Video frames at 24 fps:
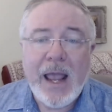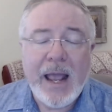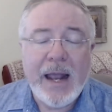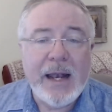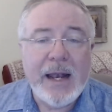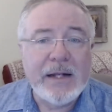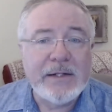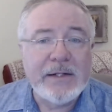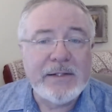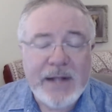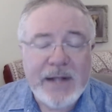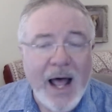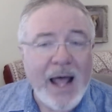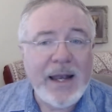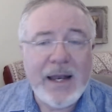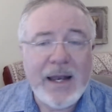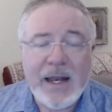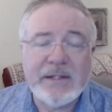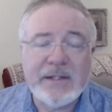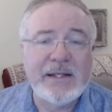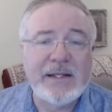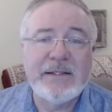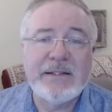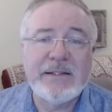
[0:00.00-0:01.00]
and it's not
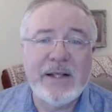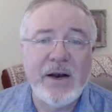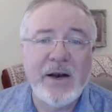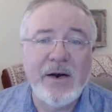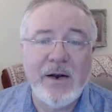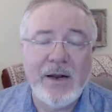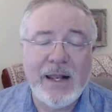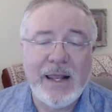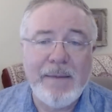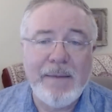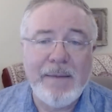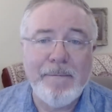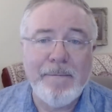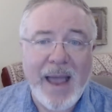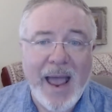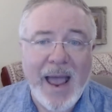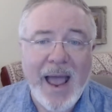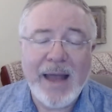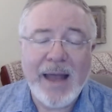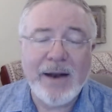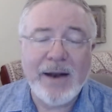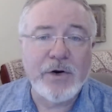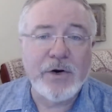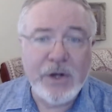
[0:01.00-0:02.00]
necessarily
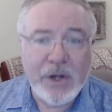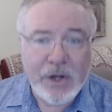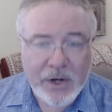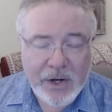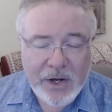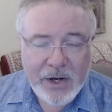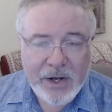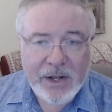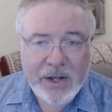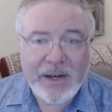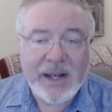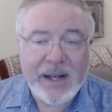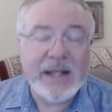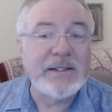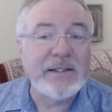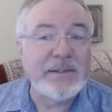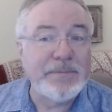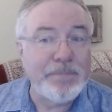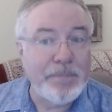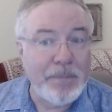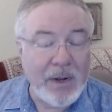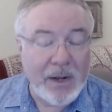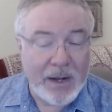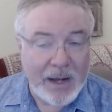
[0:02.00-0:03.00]
bad or good.
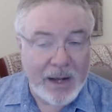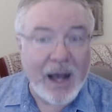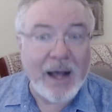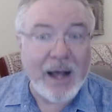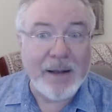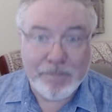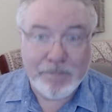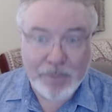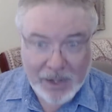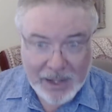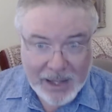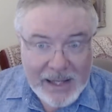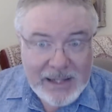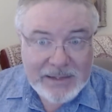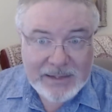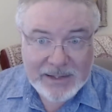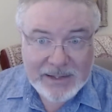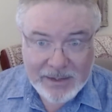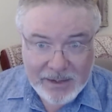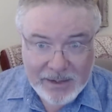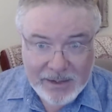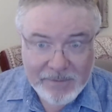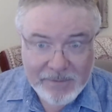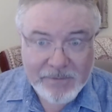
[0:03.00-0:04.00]
It's
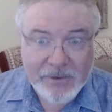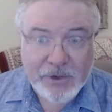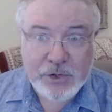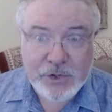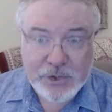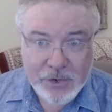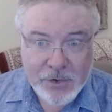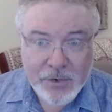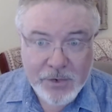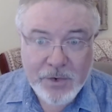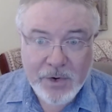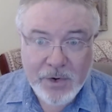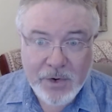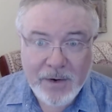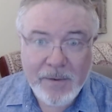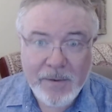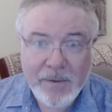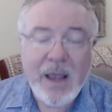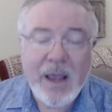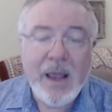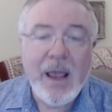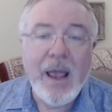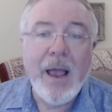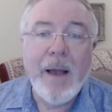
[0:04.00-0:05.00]
unpleasant for sure,
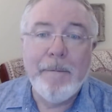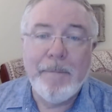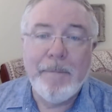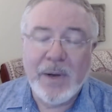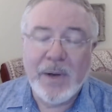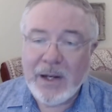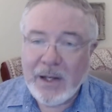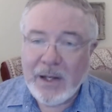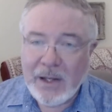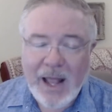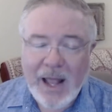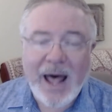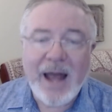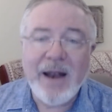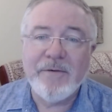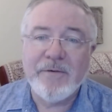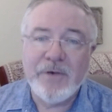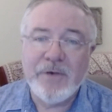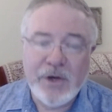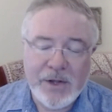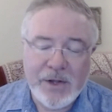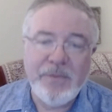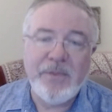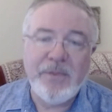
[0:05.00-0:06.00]
but a lot
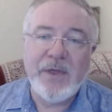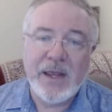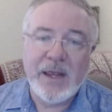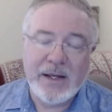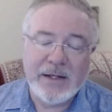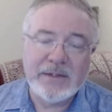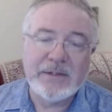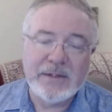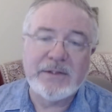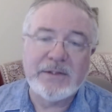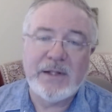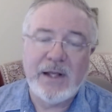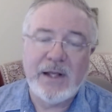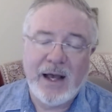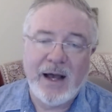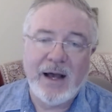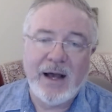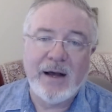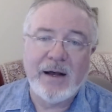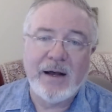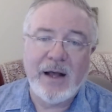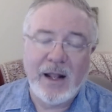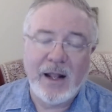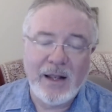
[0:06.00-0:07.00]
of good things
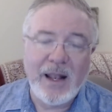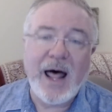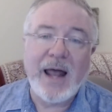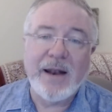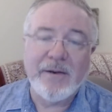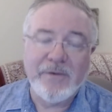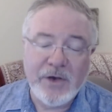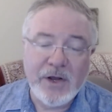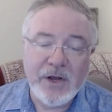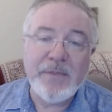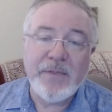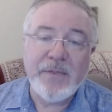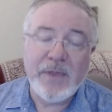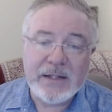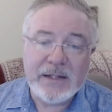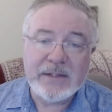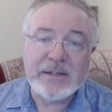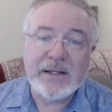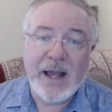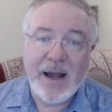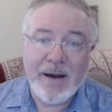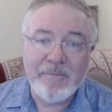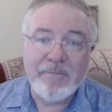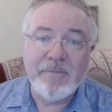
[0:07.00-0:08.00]

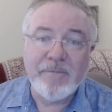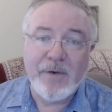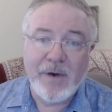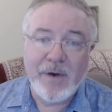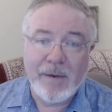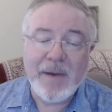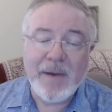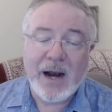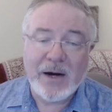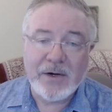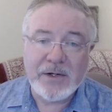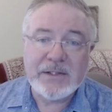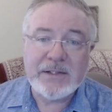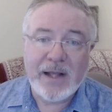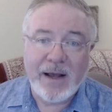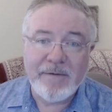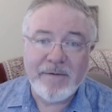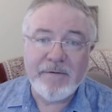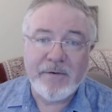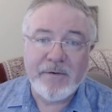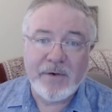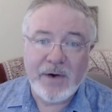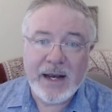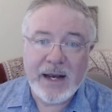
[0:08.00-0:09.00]
come from our
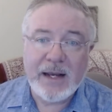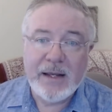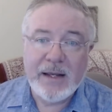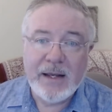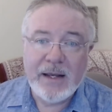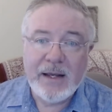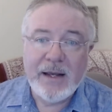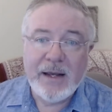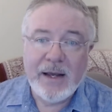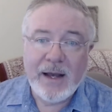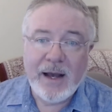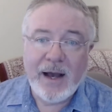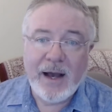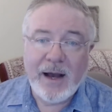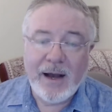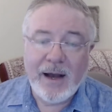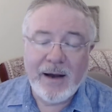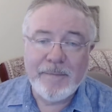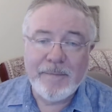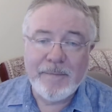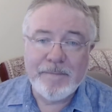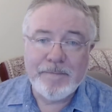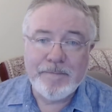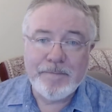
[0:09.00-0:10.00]
suffering.
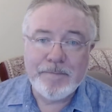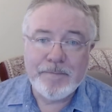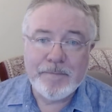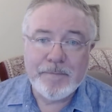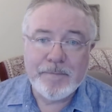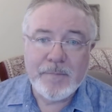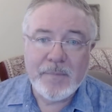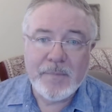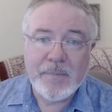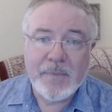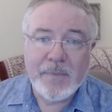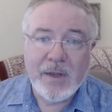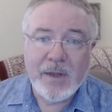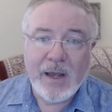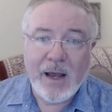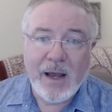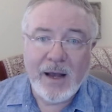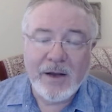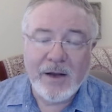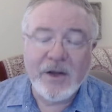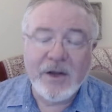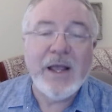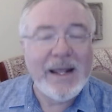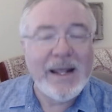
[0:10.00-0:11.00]
Um,
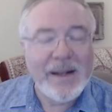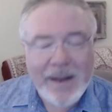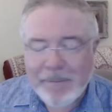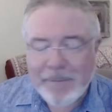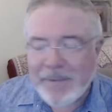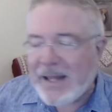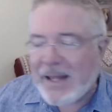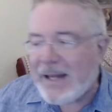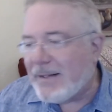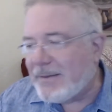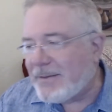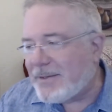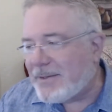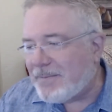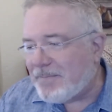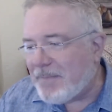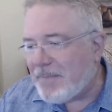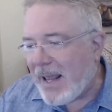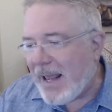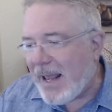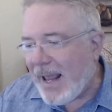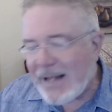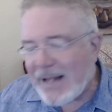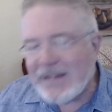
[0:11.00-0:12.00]
I mean,
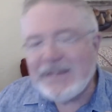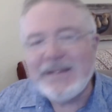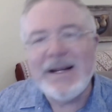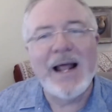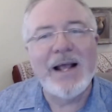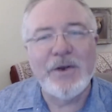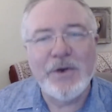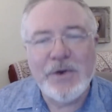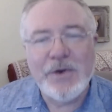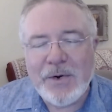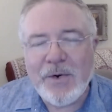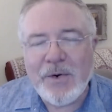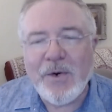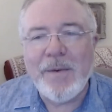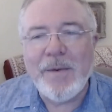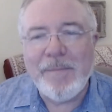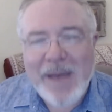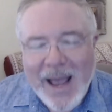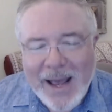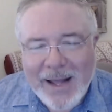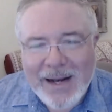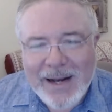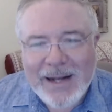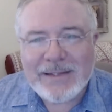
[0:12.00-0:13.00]
it's not good or
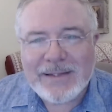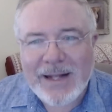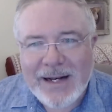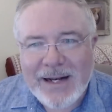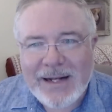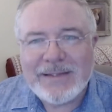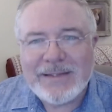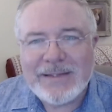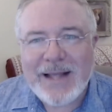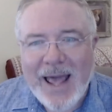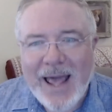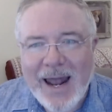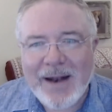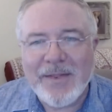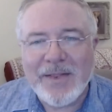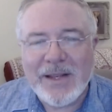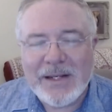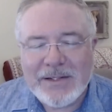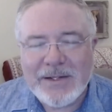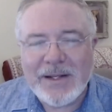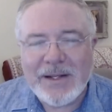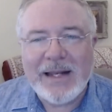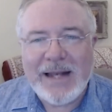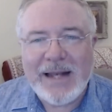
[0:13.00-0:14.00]
bad, is it?
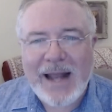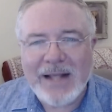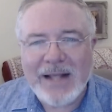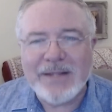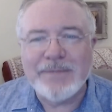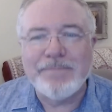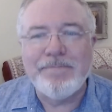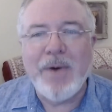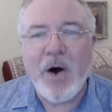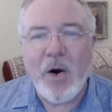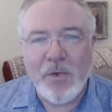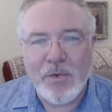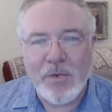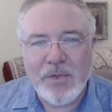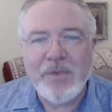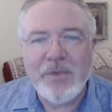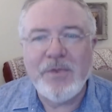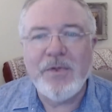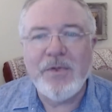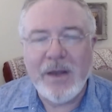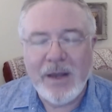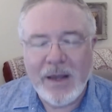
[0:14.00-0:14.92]
It has both